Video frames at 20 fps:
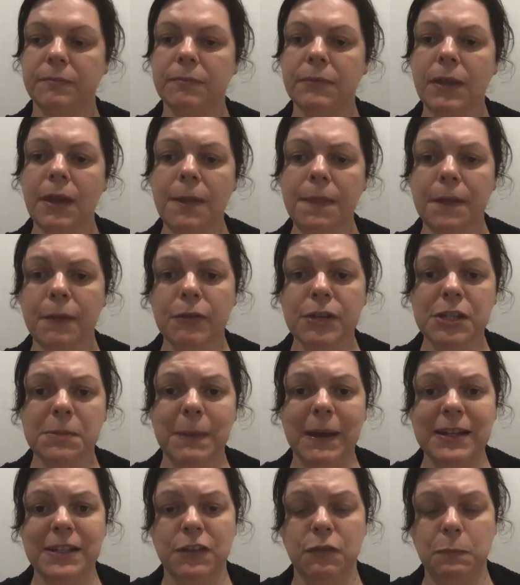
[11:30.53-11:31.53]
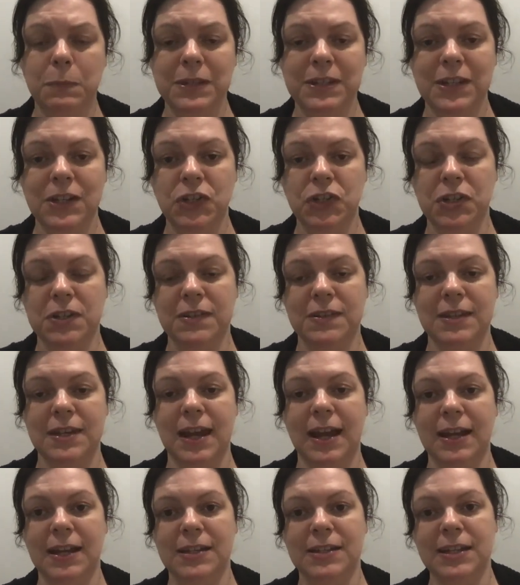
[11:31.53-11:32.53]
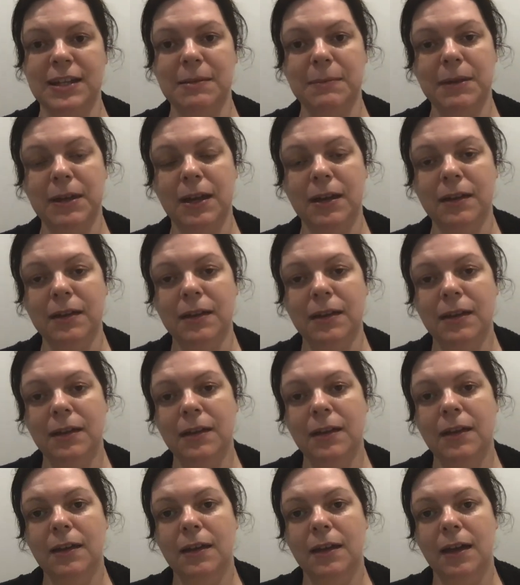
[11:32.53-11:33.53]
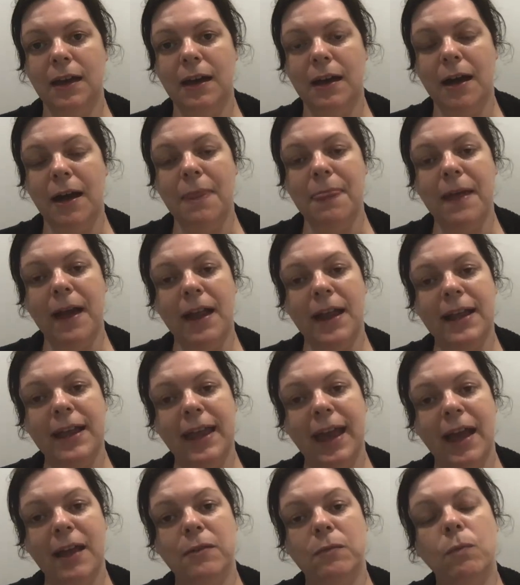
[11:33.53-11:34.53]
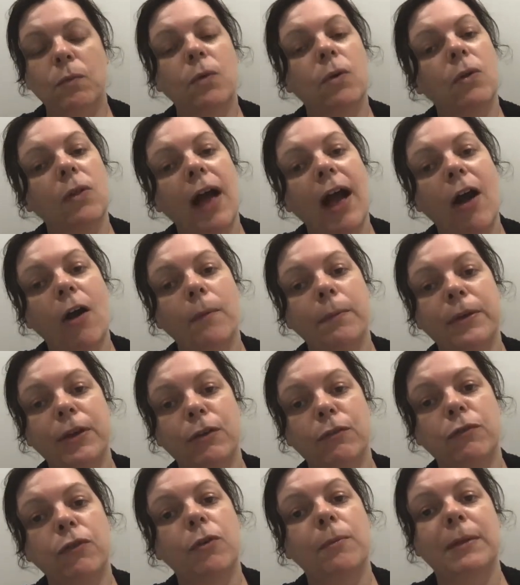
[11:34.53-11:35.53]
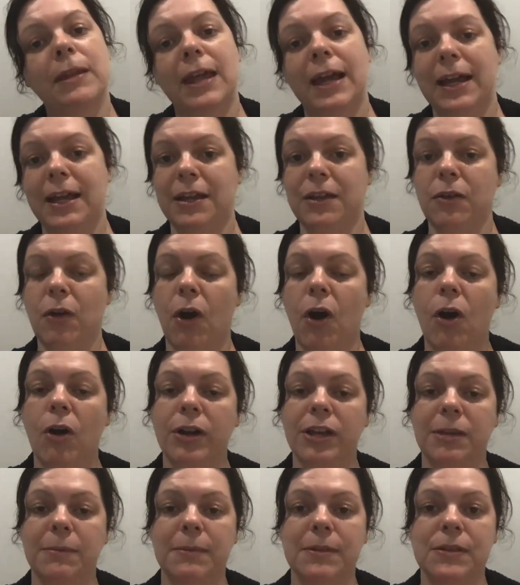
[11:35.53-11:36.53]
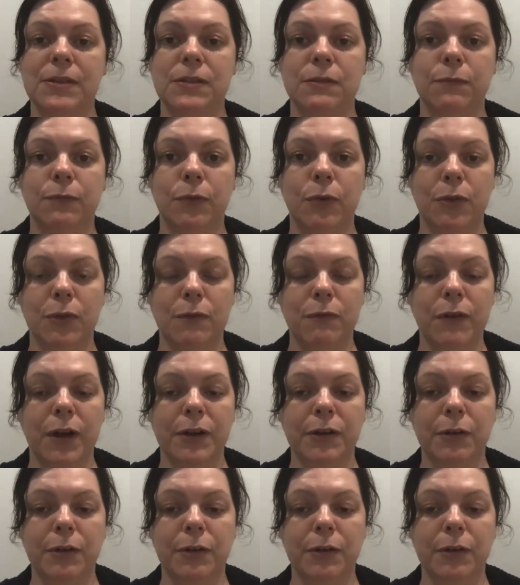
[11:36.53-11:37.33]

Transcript: the respective positions in academia, and that again will help you formulate your arguments for the final